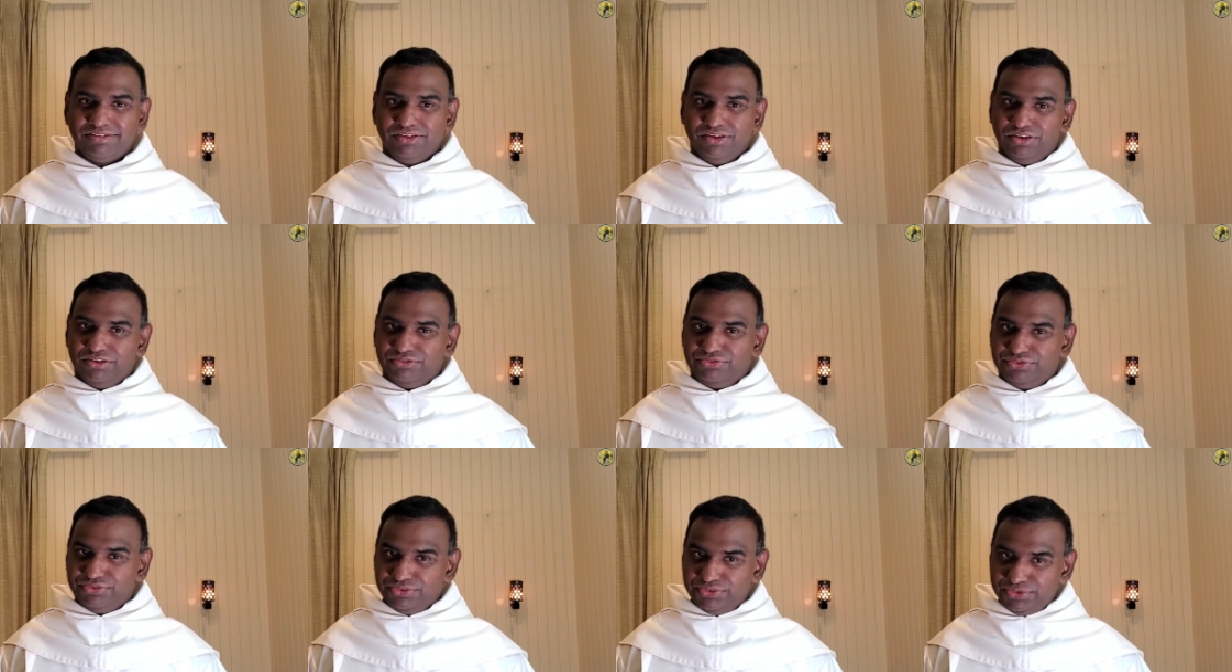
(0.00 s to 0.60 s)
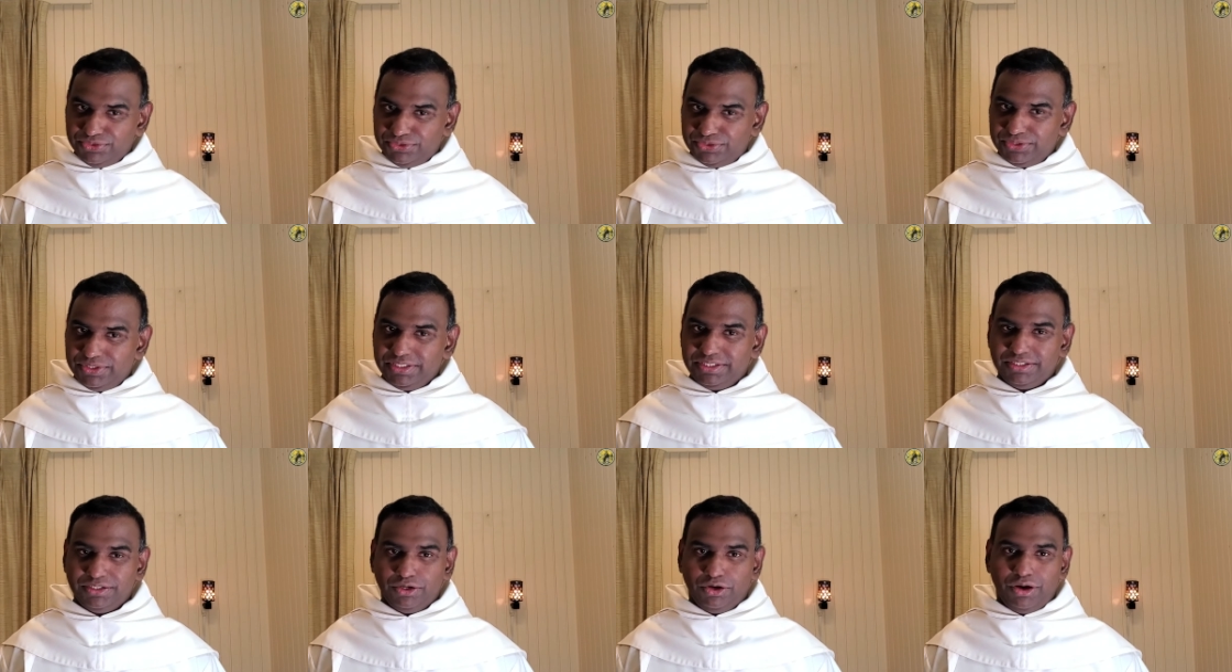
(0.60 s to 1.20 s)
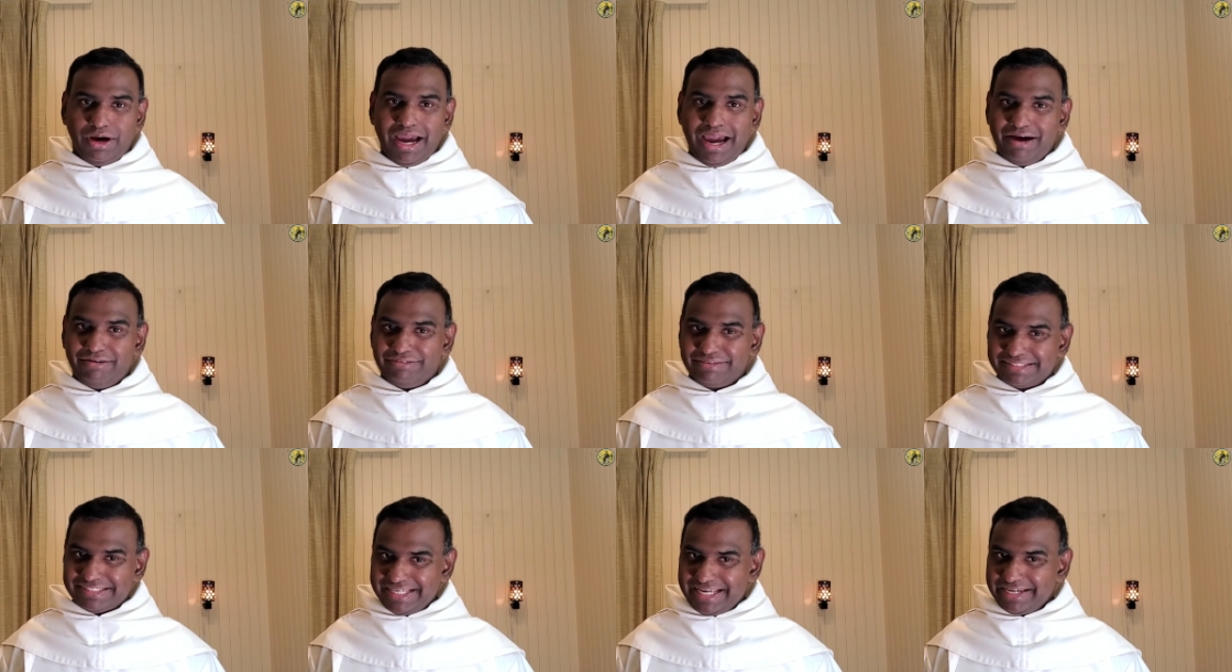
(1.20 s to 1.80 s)
no food, no
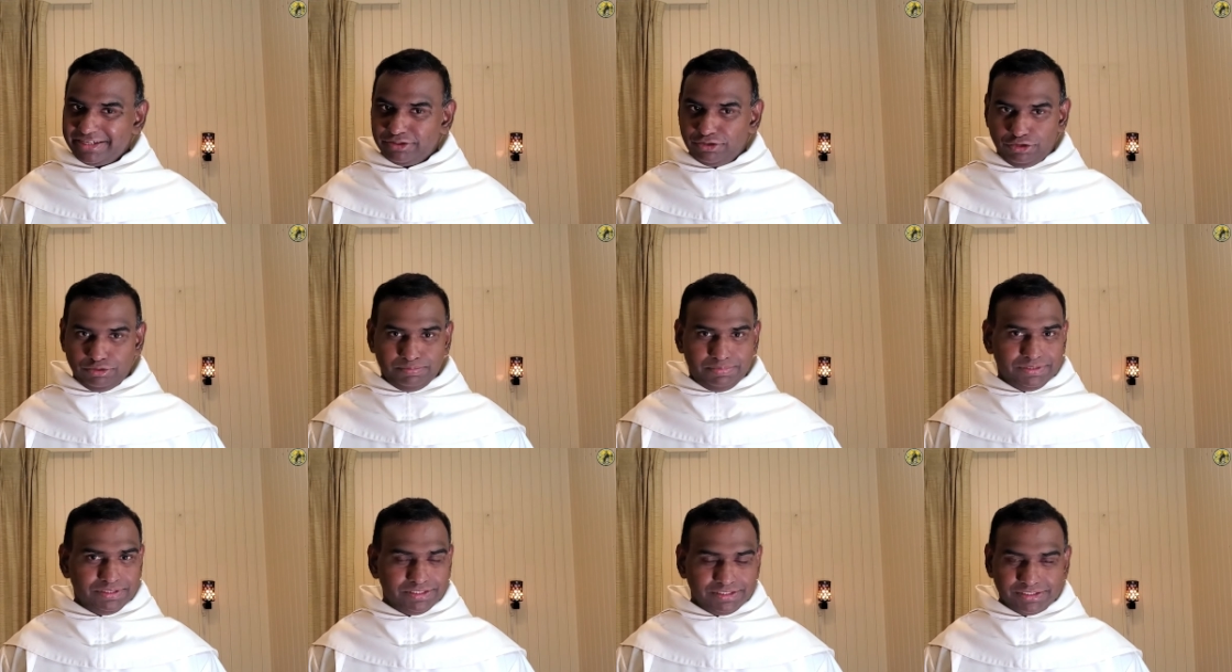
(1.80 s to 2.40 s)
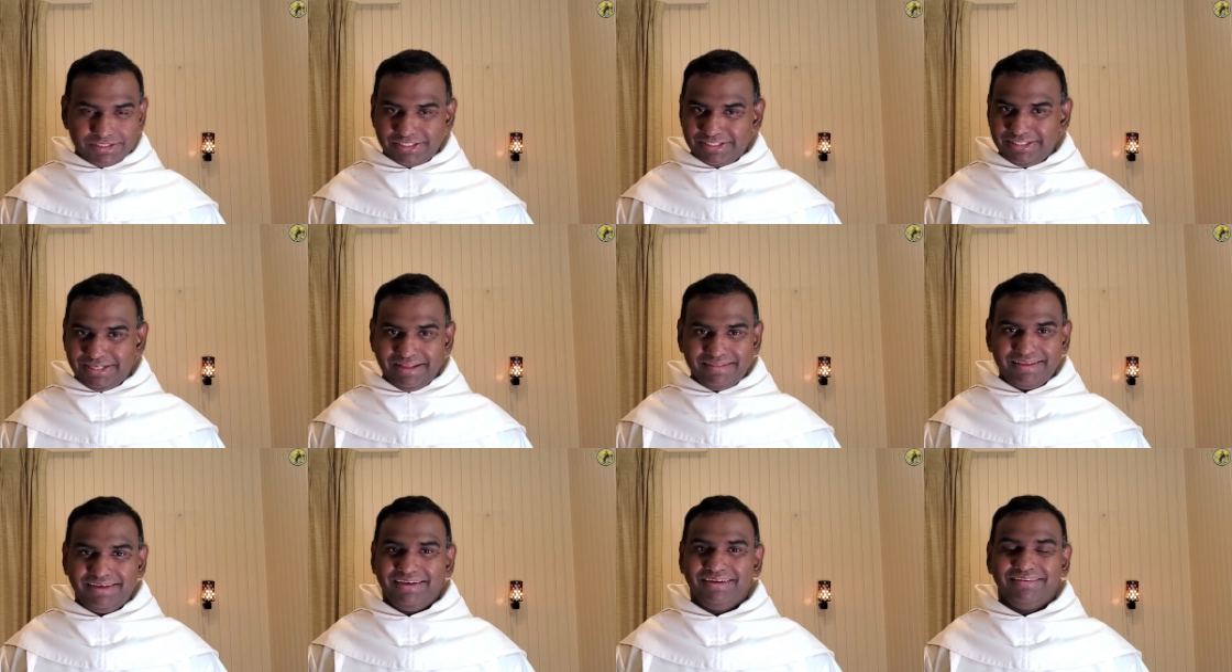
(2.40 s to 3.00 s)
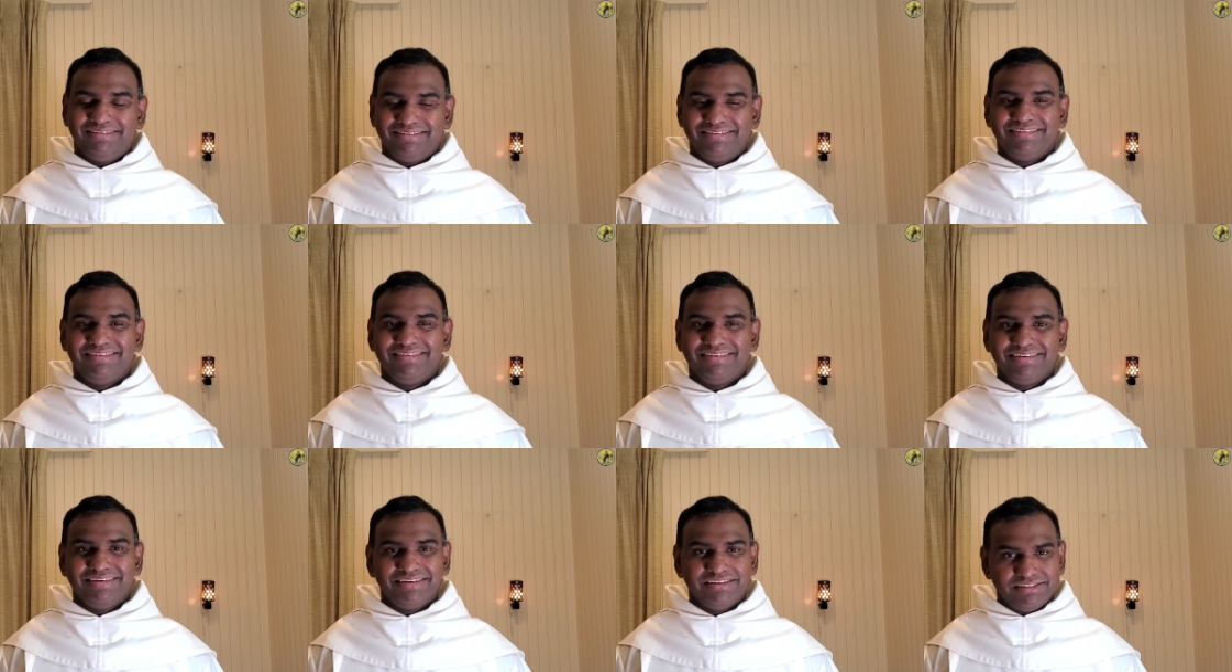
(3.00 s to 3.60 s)
haversack, no purse, nothing.
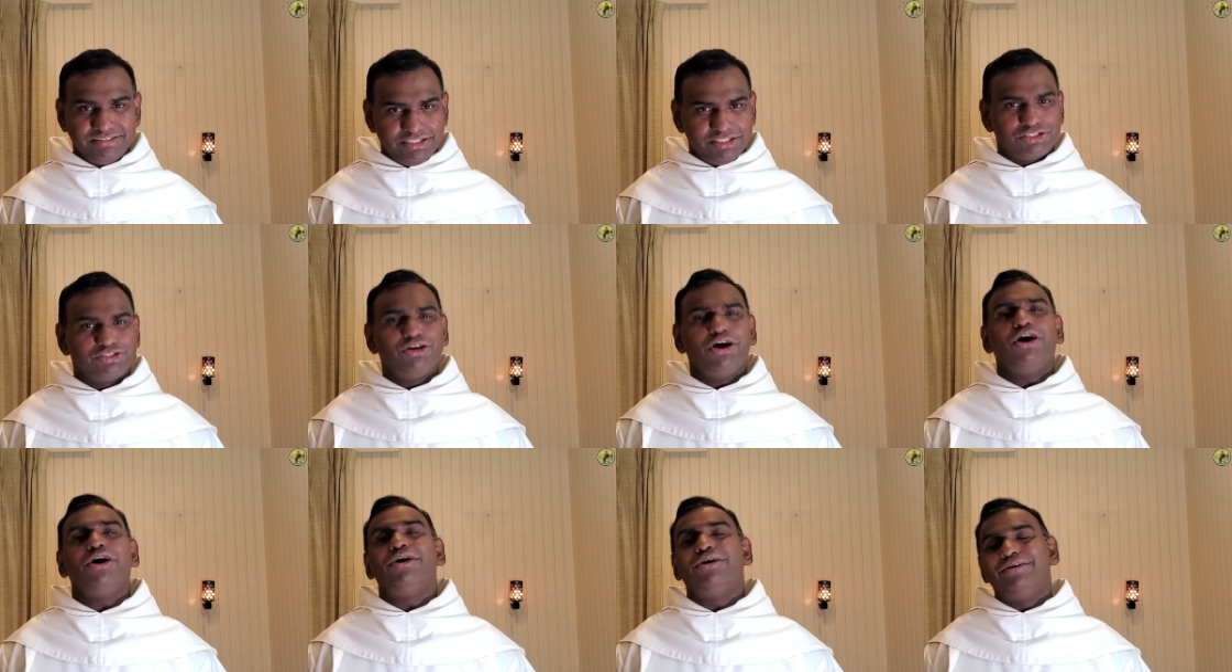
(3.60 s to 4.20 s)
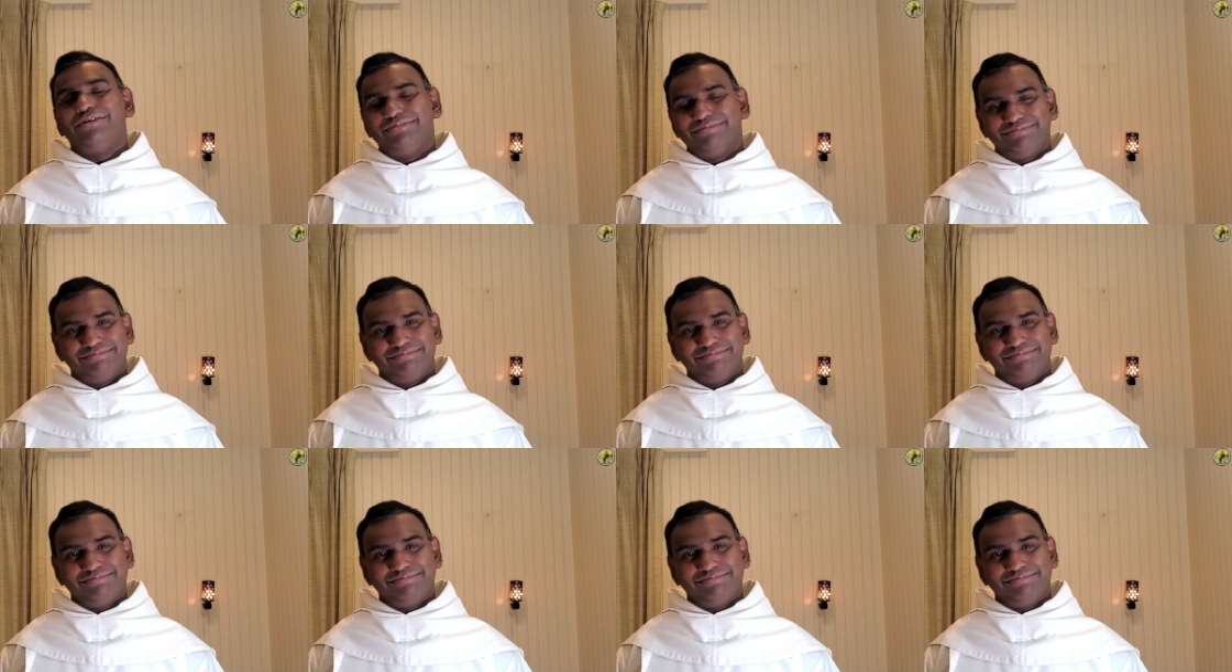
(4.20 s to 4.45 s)
Just go.